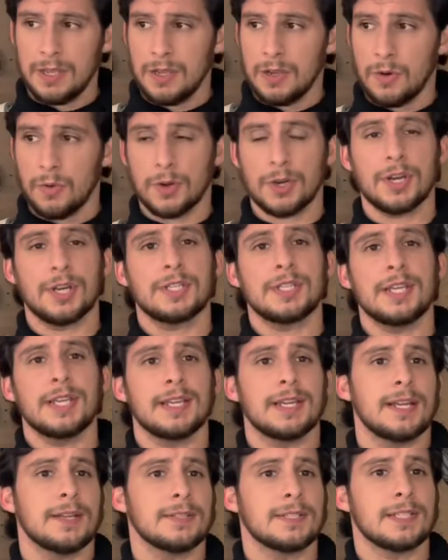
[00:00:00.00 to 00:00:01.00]
we're going to take it
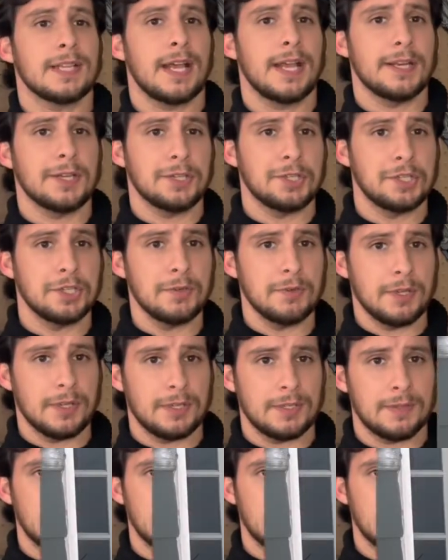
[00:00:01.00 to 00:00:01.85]
outside and shoot it.